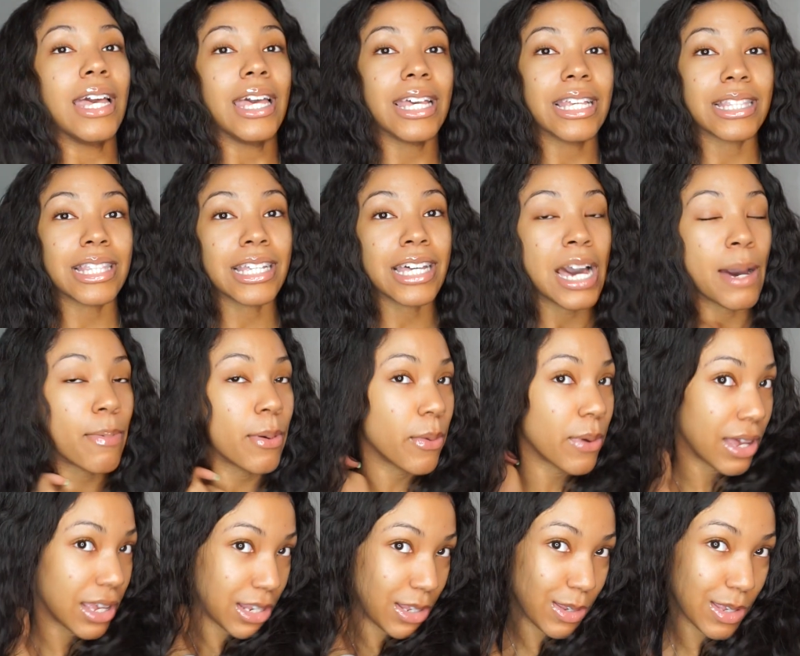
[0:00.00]
it's a couple
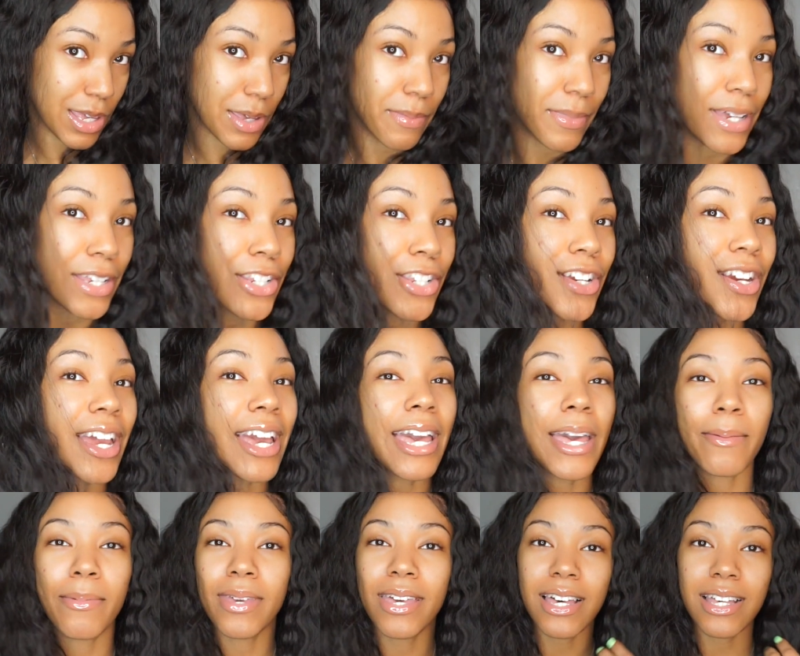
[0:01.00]
ways you can measure your
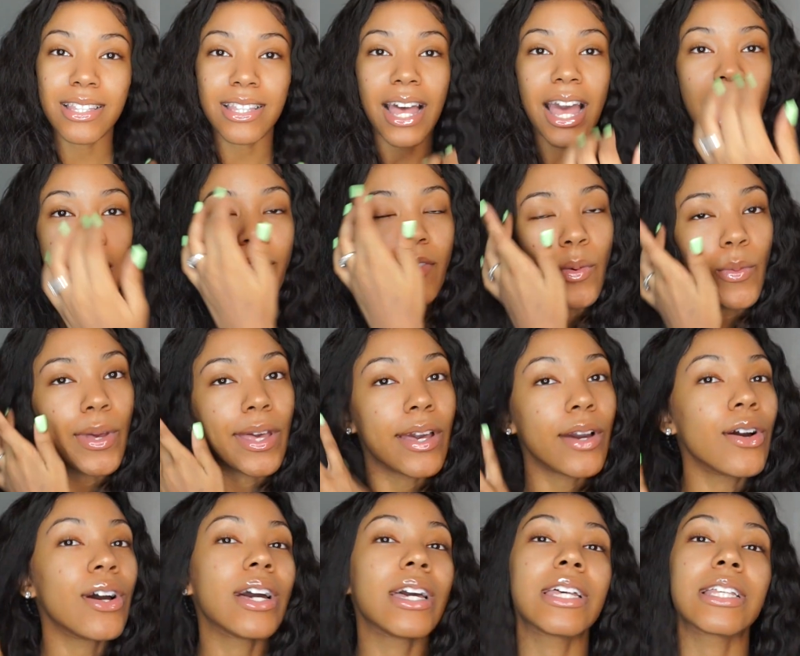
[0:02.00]
head. Because I have a wig
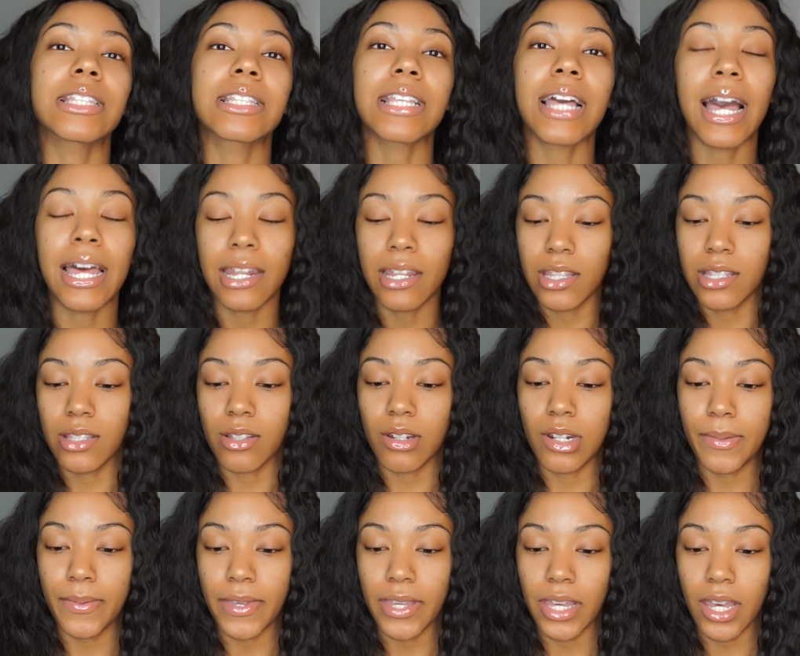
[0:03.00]
on, it's
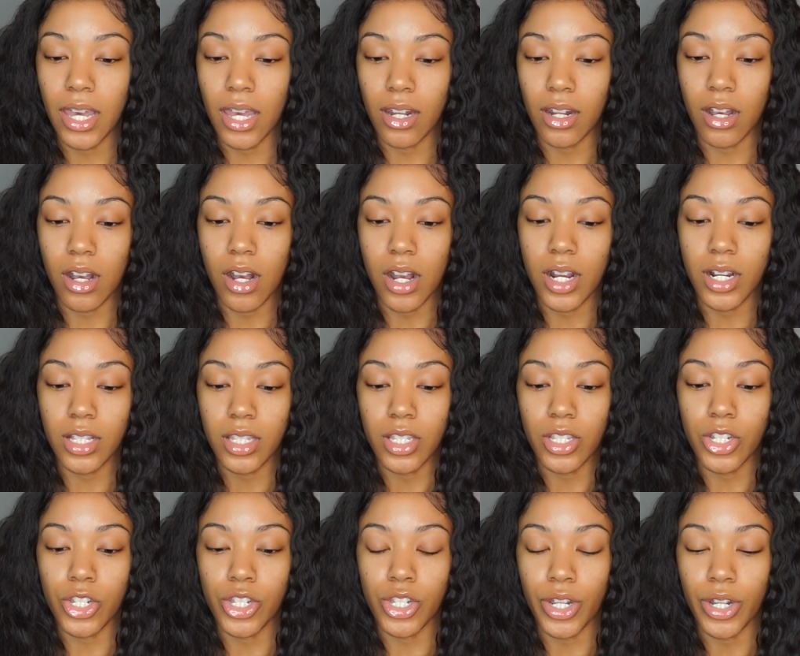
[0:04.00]
gonna be kind of hard
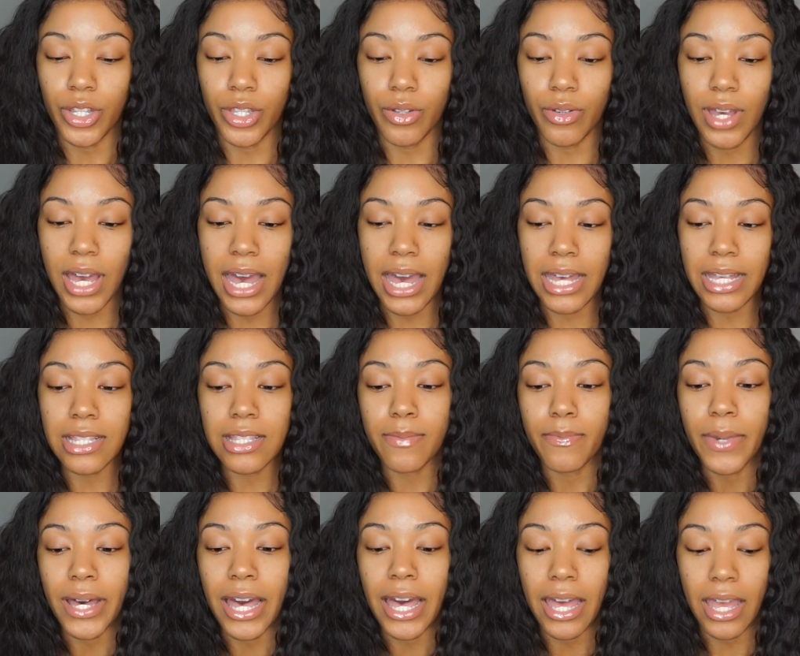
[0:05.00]
to show you guys,
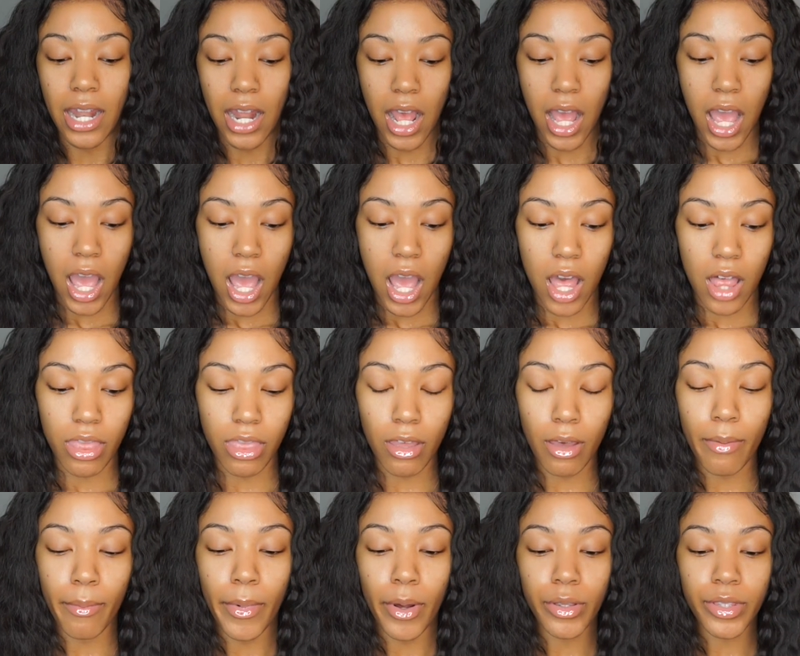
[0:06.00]
but
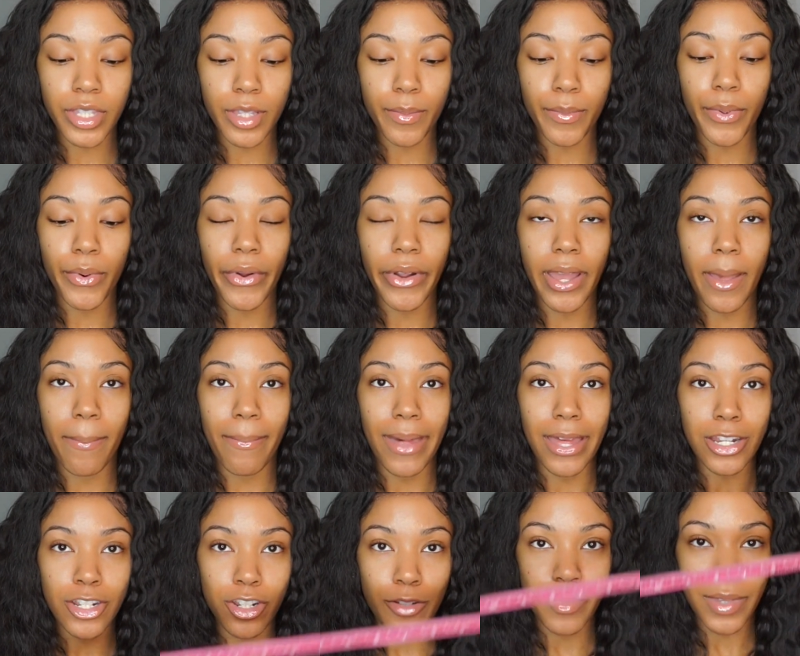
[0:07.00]
the most important
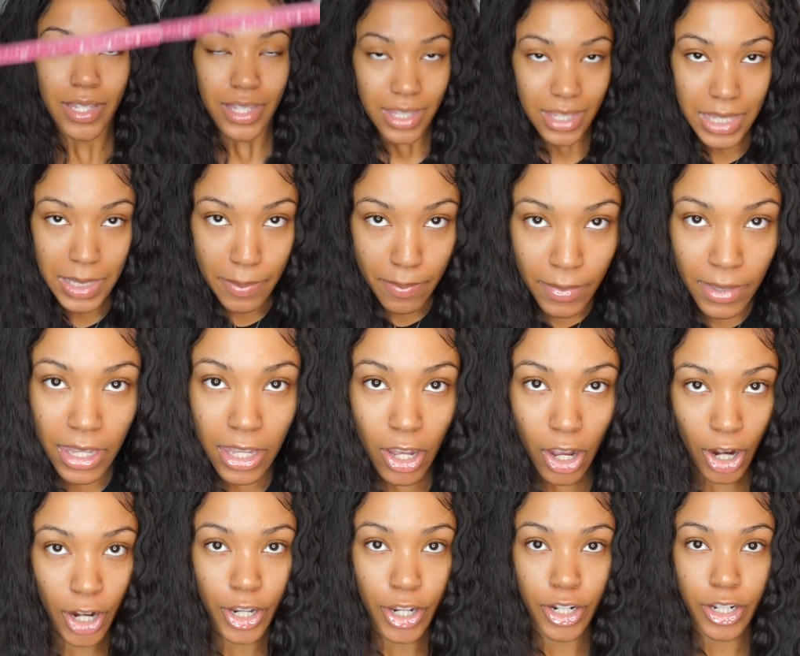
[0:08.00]
measurements to me
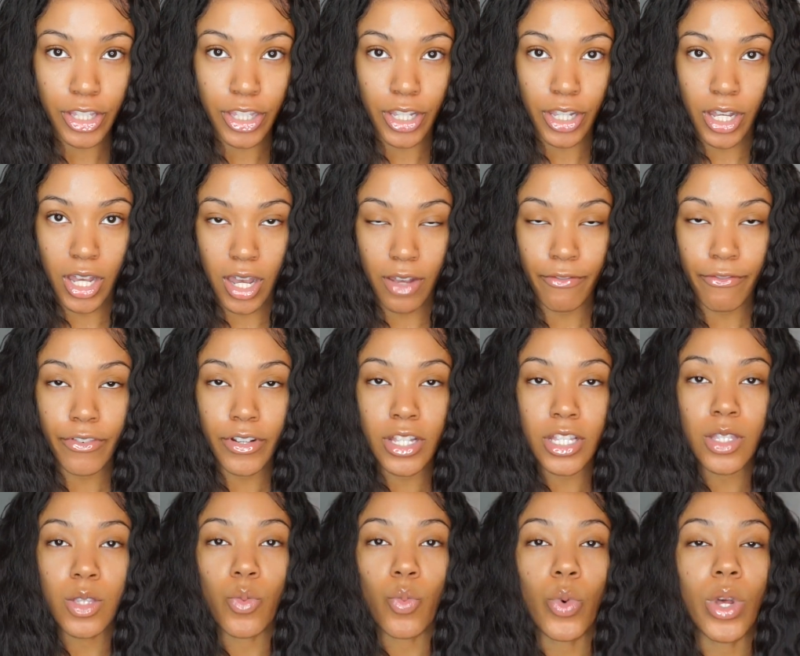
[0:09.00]
are your
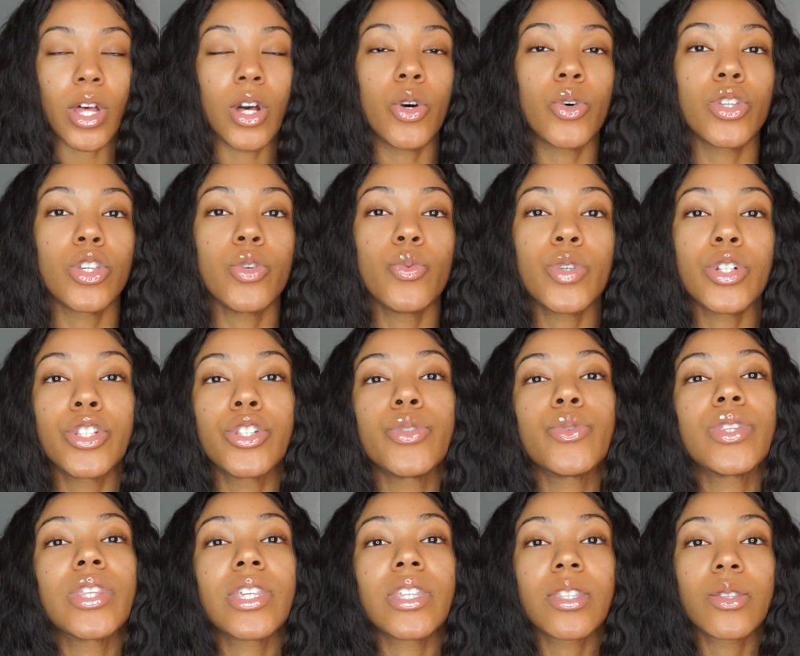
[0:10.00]
circumference. Well, you would
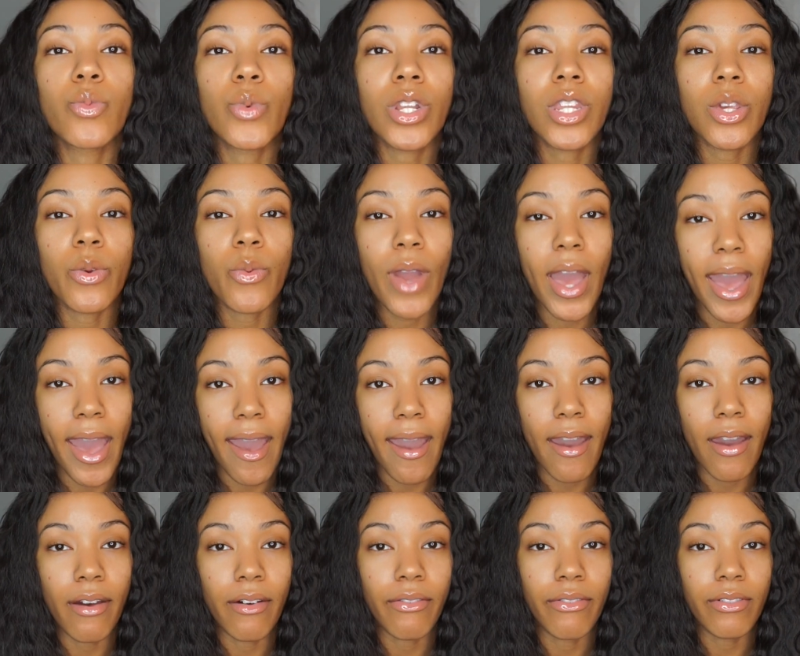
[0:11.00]
do this when you
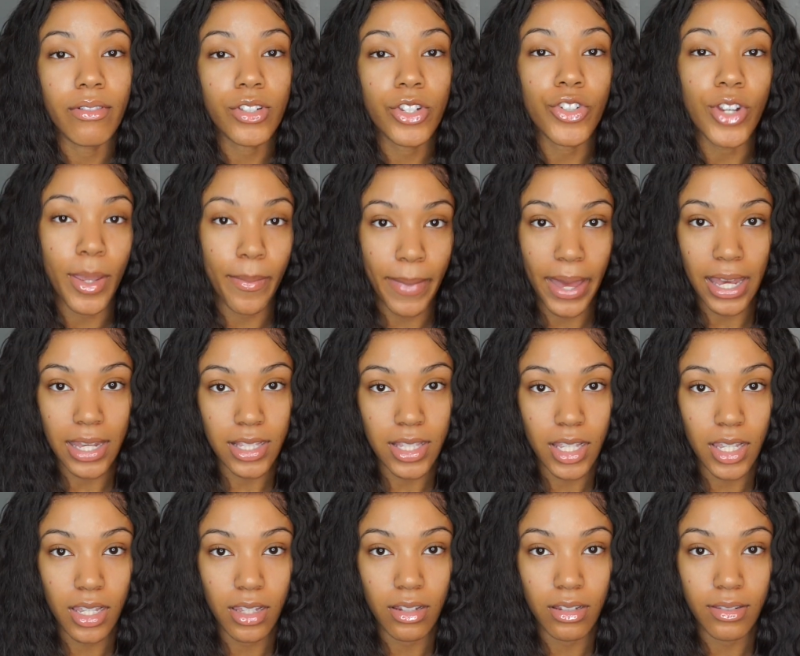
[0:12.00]
have straight backs
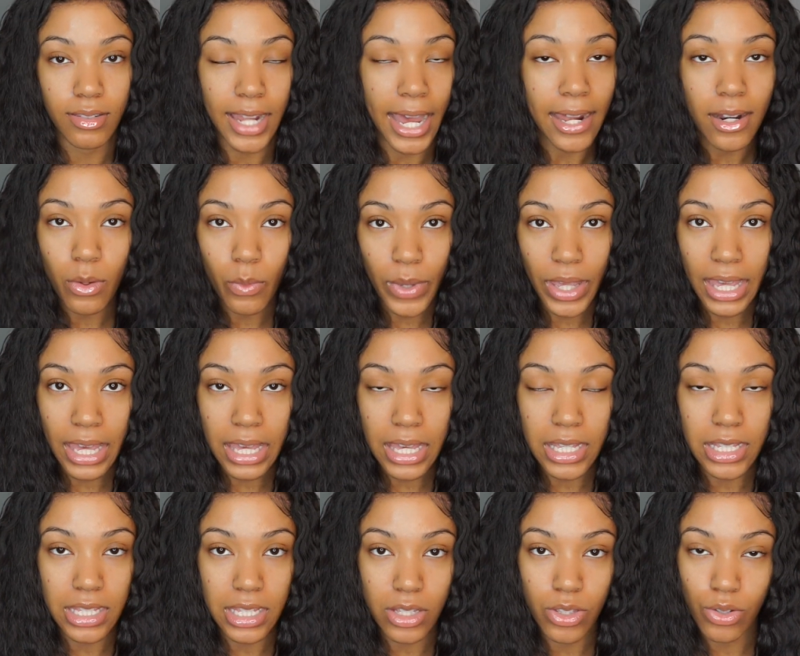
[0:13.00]
in, not a wig,
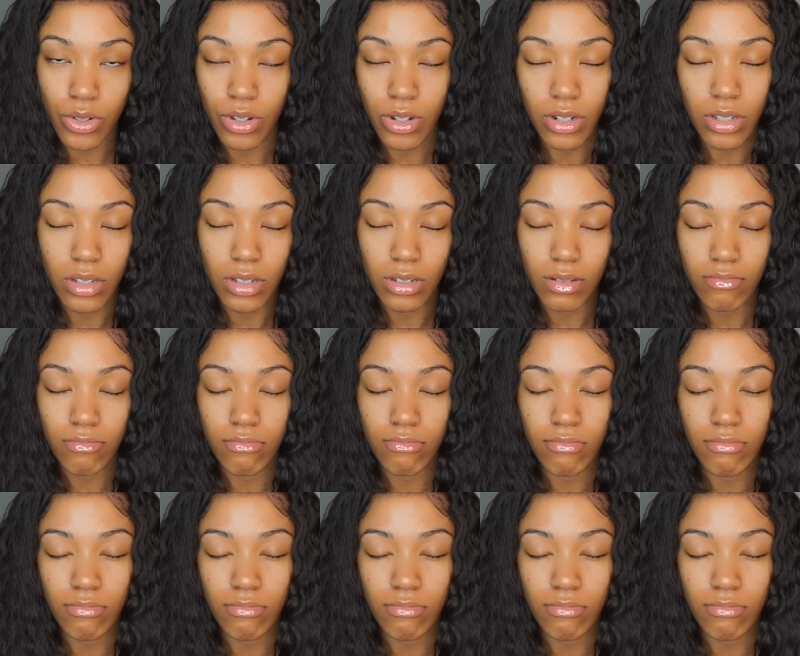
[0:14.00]
because it's gonna